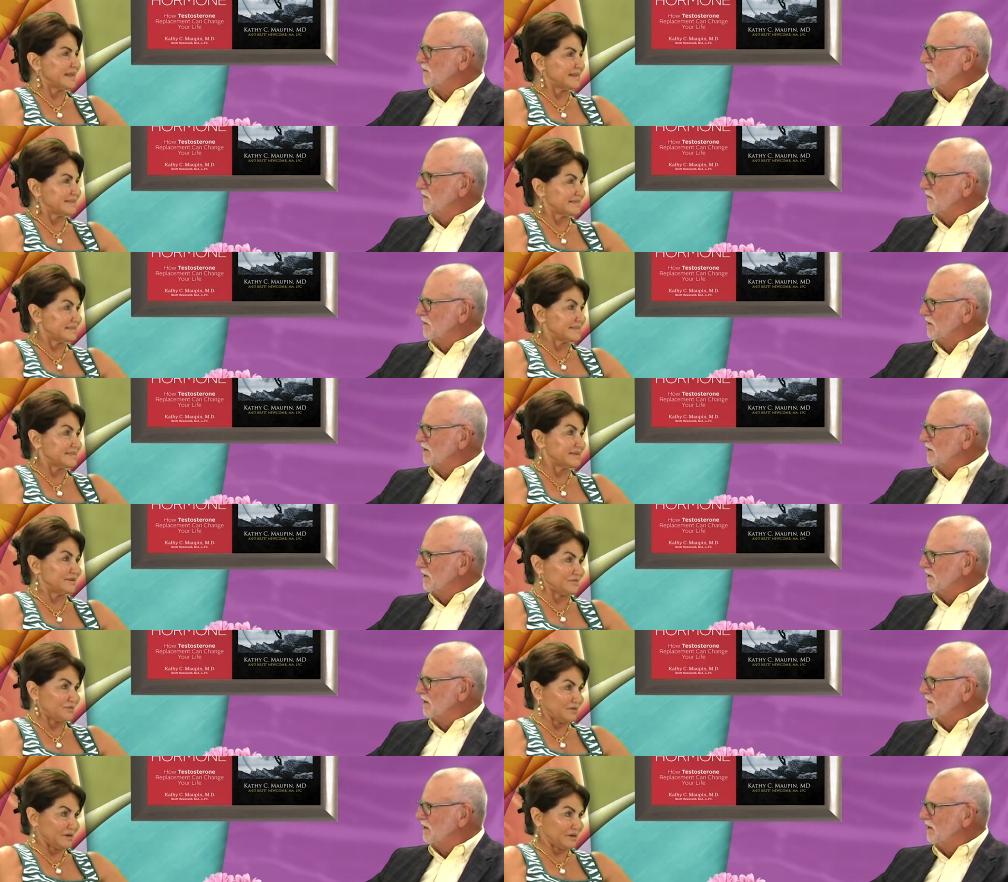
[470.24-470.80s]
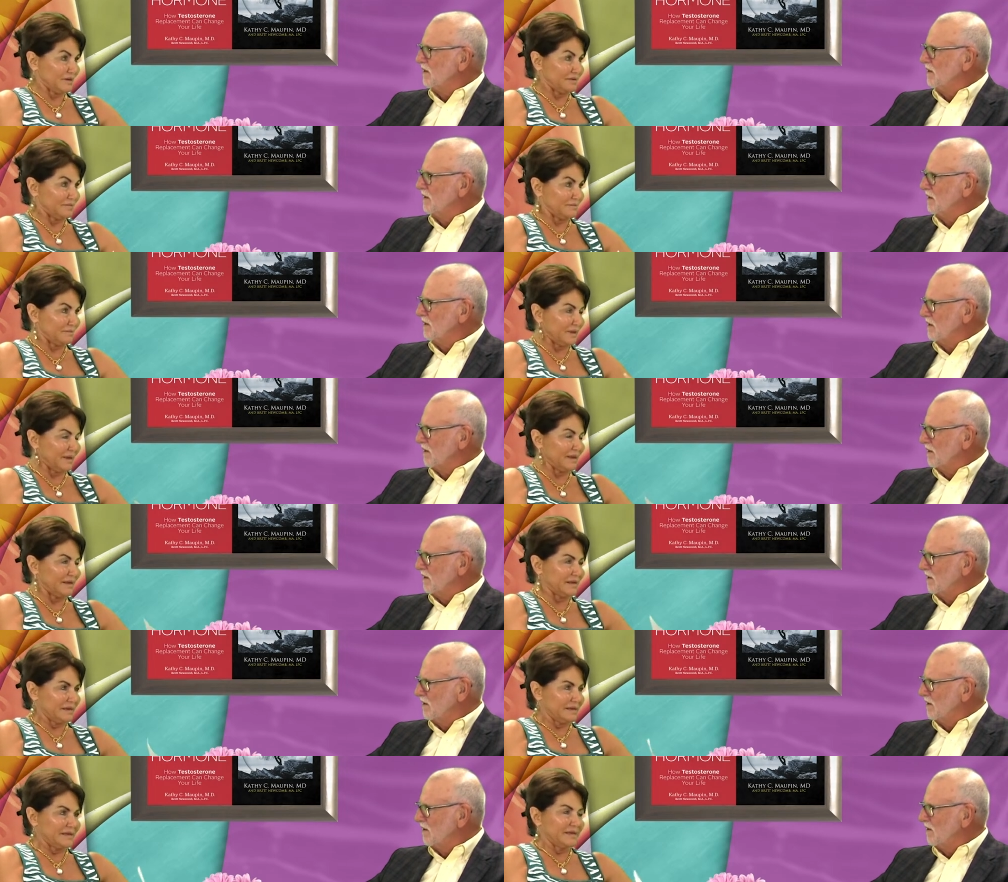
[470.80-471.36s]
Speaker 1: that's different,
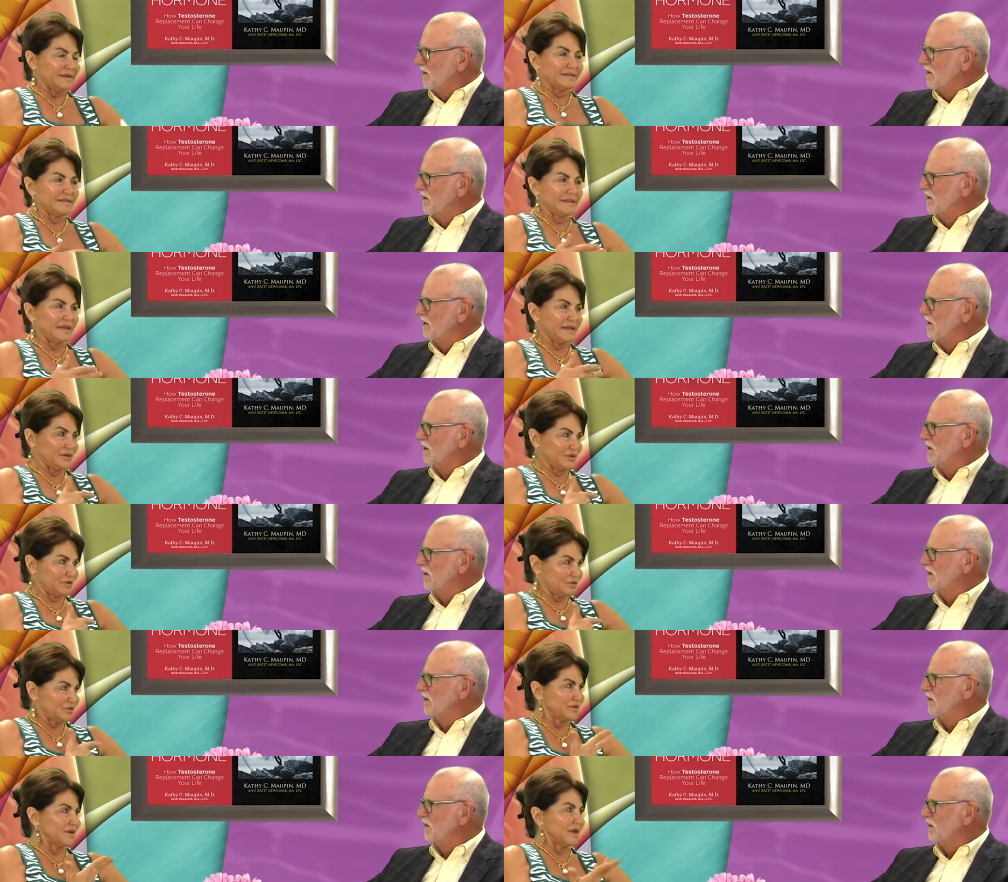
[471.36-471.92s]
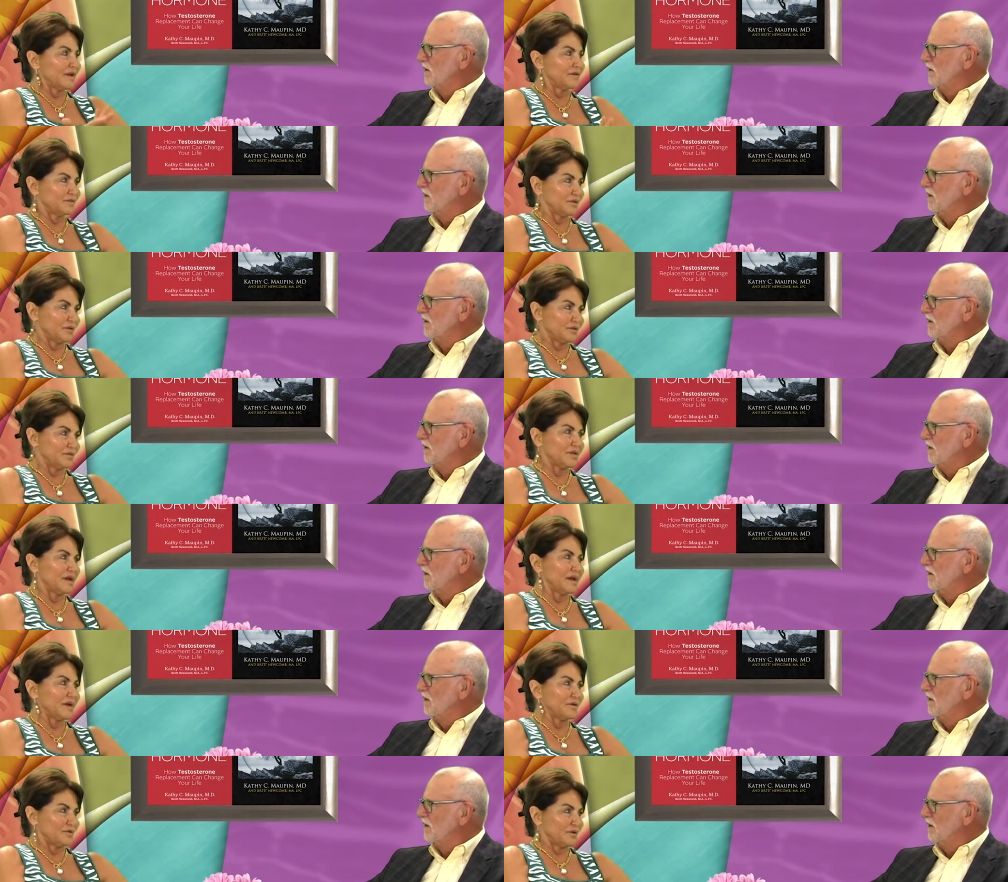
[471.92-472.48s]
but they usually have low
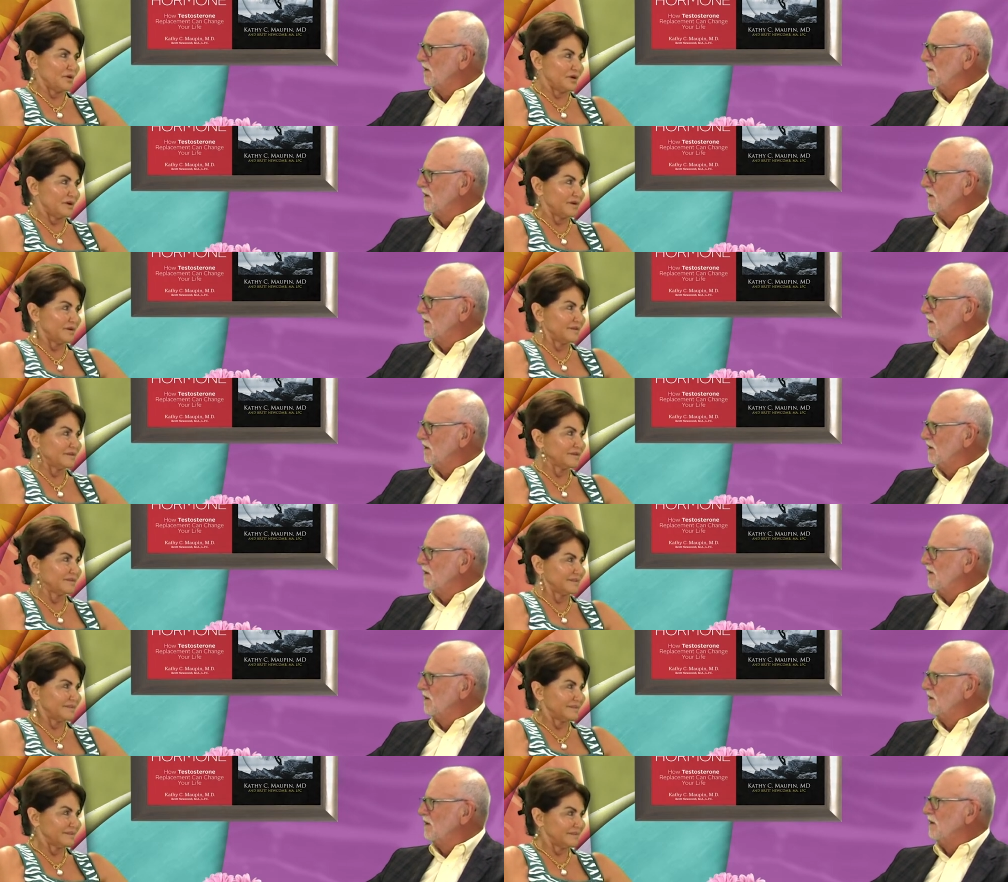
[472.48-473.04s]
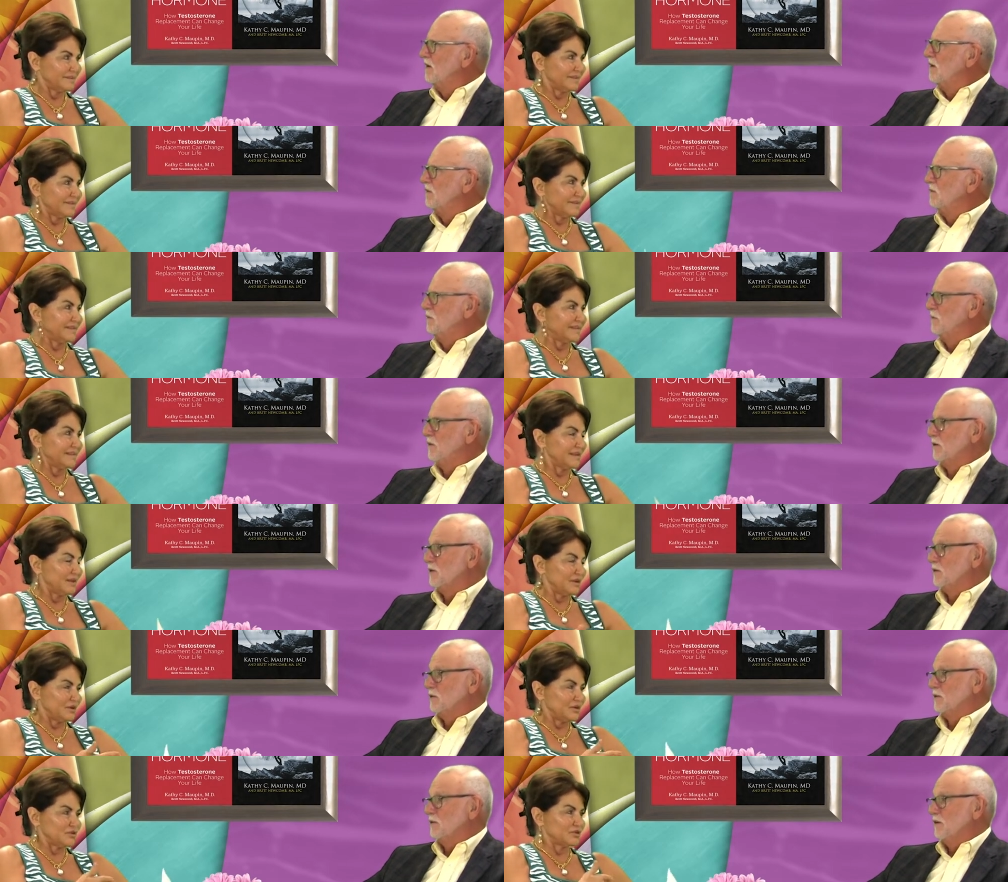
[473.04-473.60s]
thyroid
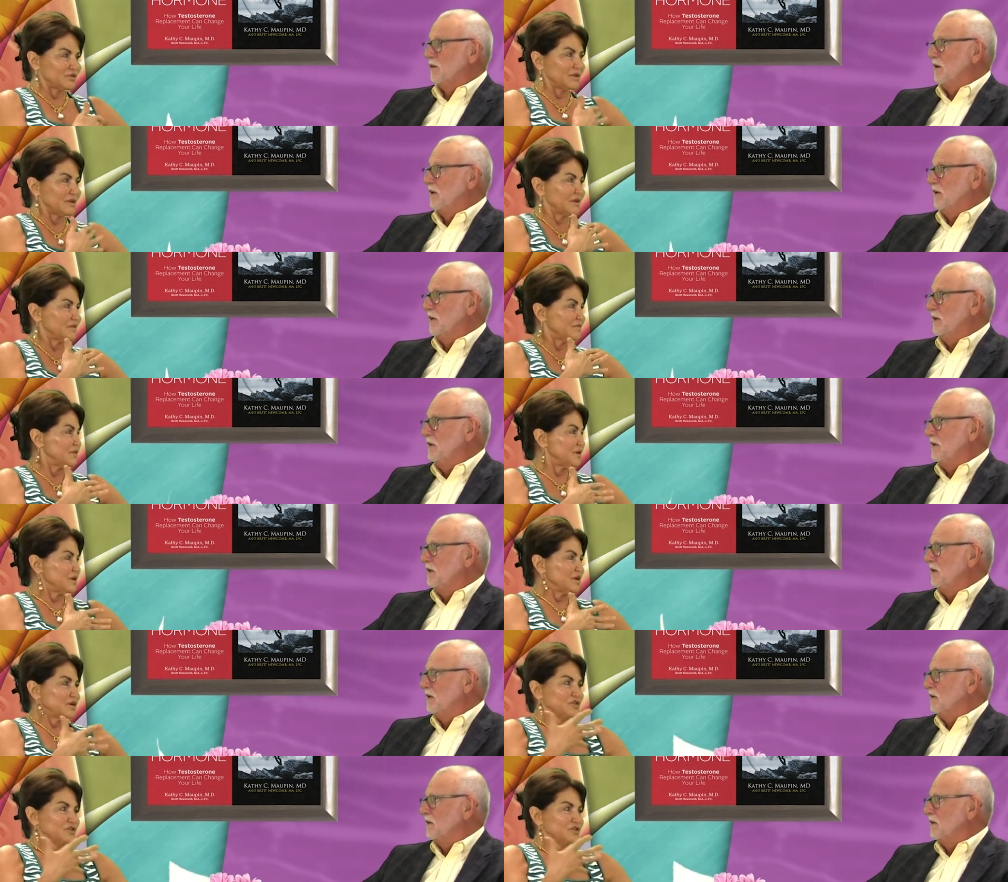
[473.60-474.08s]
because they usually they're not eating.